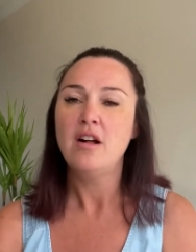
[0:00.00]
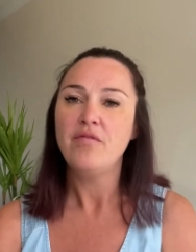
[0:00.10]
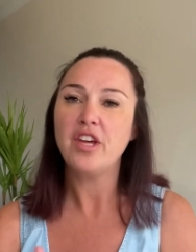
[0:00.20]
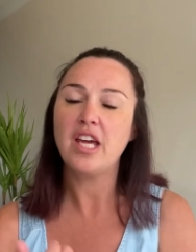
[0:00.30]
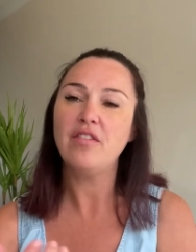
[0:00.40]

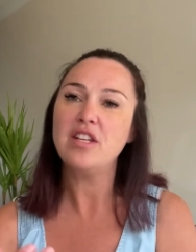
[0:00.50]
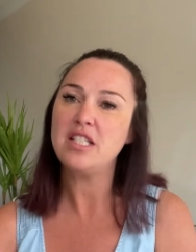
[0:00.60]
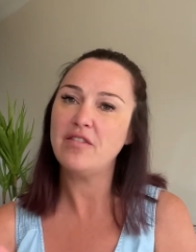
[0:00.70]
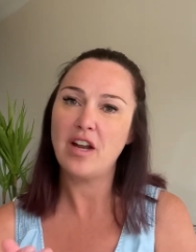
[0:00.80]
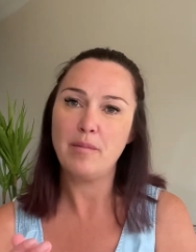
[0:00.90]
the gift this
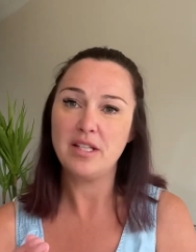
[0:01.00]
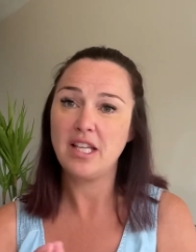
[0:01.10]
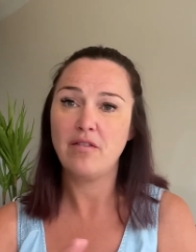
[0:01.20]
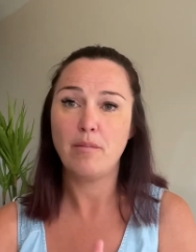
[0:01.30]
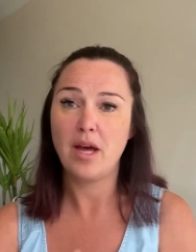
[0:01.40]
development has
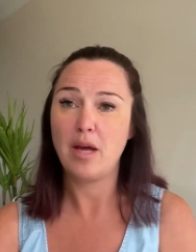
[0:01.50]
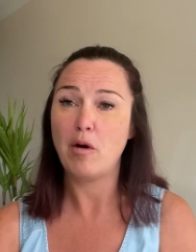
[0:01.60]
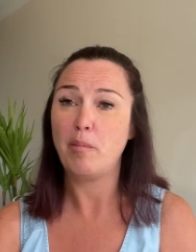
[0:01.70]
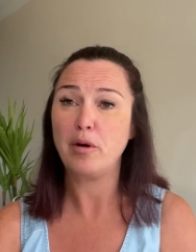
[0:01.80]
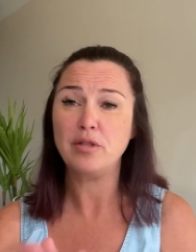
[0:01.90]
given me
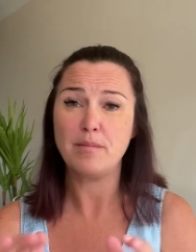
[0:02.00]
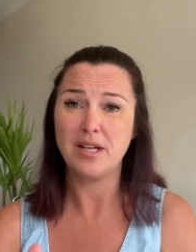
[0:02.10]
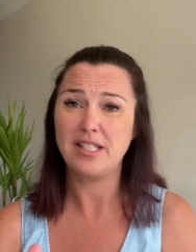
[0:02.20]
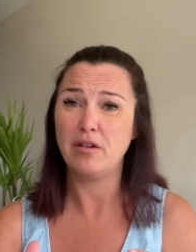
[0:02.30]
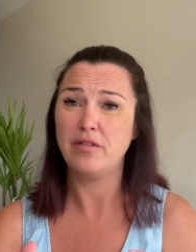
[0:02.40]
while building
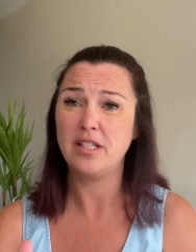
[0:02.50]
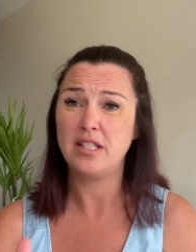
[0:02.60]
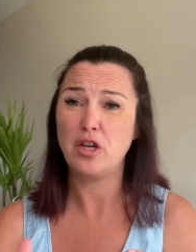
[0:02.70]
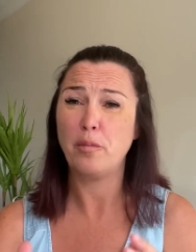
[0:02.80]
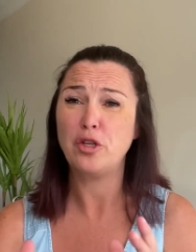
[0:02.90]
myself is
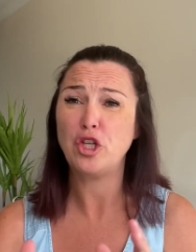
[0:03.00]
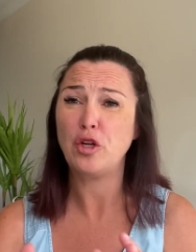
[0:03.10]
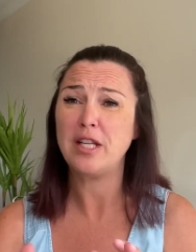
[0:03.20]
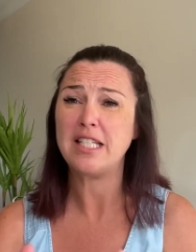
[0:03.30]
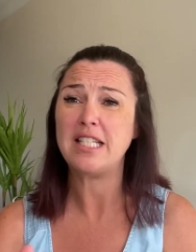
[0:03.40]
the
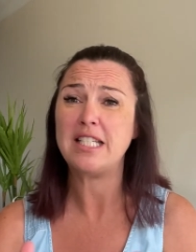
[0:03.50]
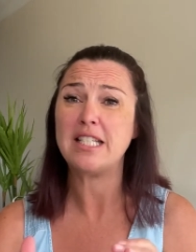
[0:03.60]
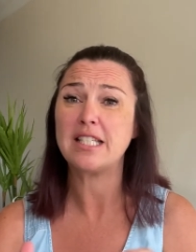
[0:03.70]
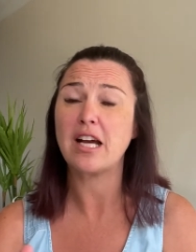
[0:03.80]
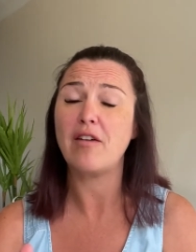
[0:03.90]
opportunity to
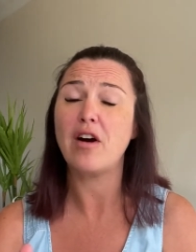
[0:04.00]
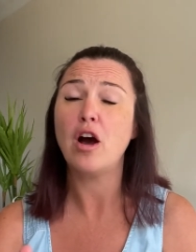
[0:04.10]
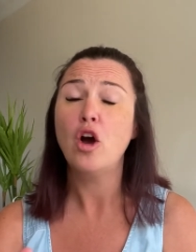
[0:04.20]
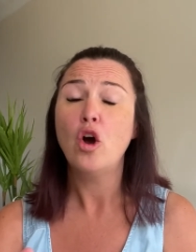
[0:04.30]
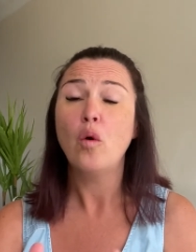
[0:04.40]
discover
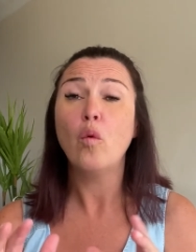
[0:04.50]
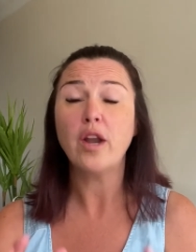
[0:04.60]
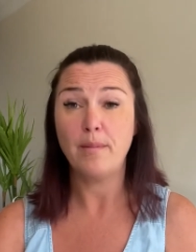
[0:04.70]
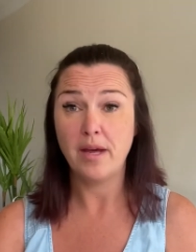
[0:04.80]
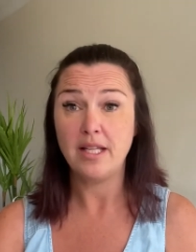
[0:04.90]
what
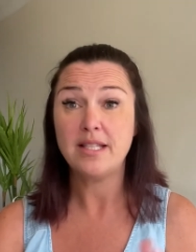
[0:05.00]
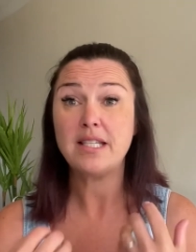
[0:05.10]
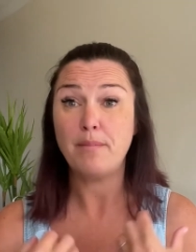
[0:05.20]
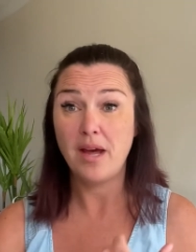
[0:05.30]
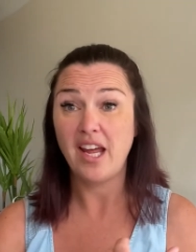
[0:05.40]
it means
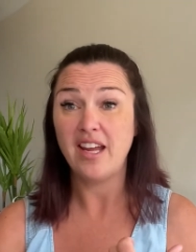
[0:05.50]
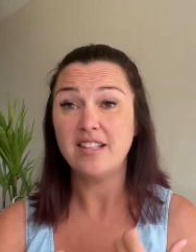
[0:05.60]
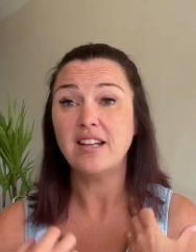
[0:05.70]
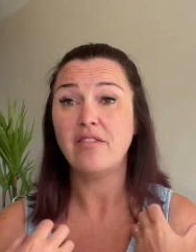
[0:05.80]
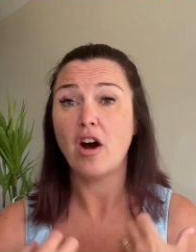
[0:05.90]
to me
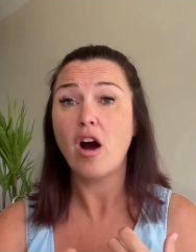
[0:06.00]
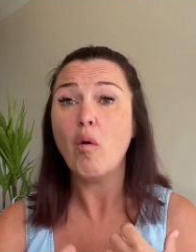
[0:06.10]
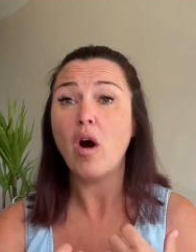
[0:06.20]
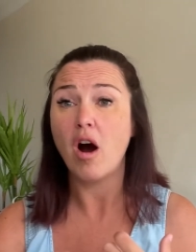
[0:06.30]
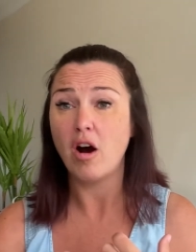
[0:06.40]
to live a
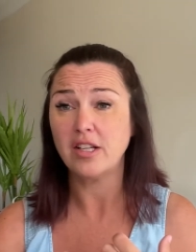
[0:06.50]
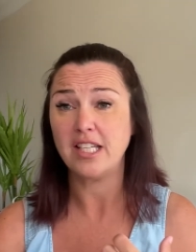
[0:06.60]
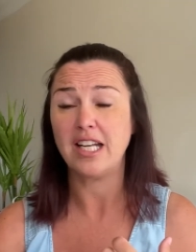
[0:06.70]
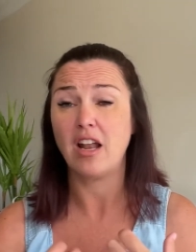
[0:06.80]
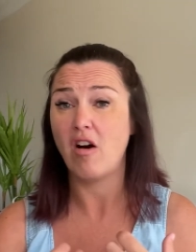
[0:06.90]

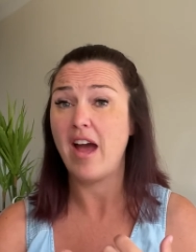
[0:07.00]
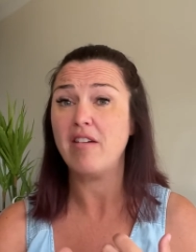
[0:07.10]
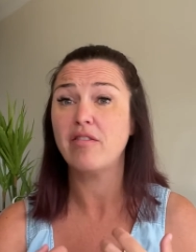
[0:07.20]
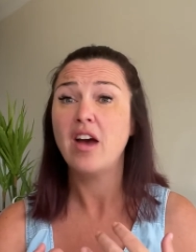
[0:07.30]
wholehearted life